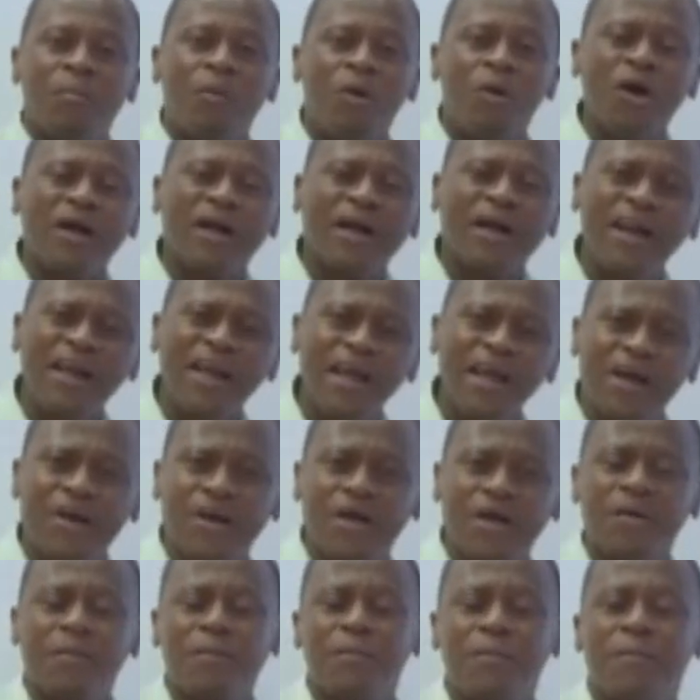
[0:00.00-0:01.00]
more
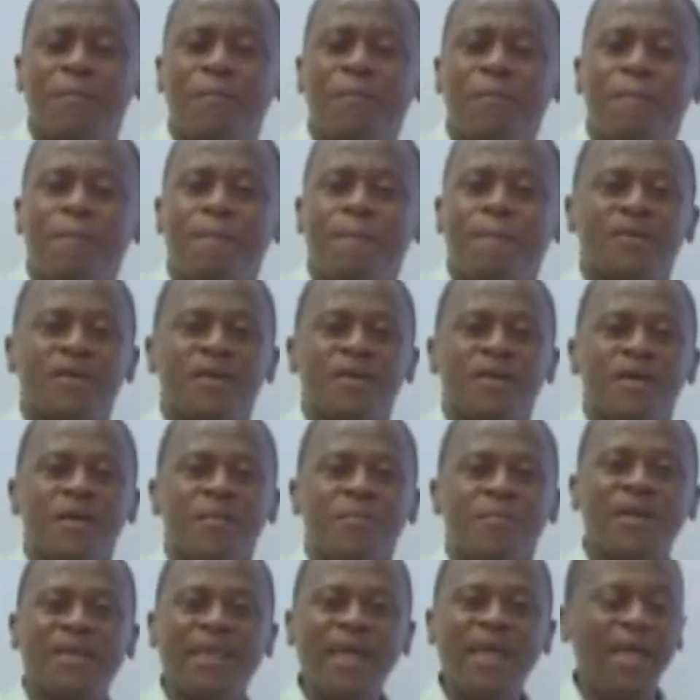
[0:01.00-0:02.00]
clearer.
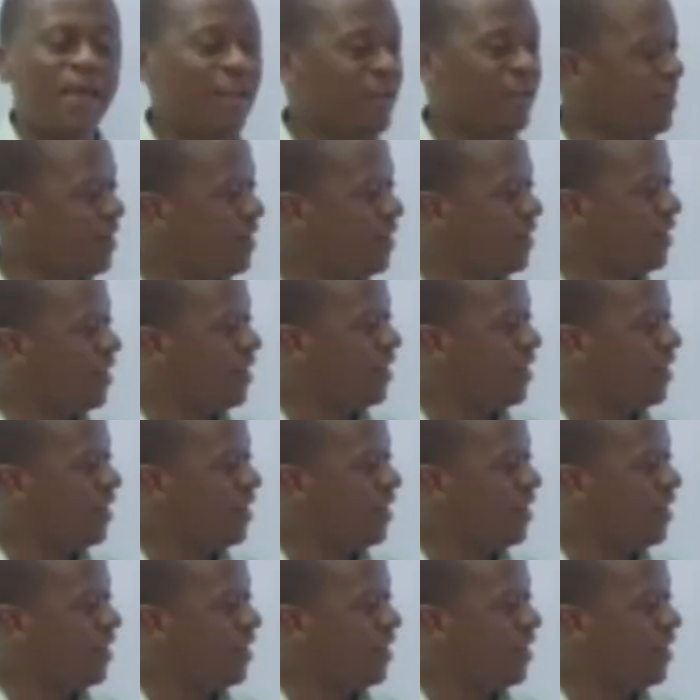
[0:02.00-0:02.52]
But again,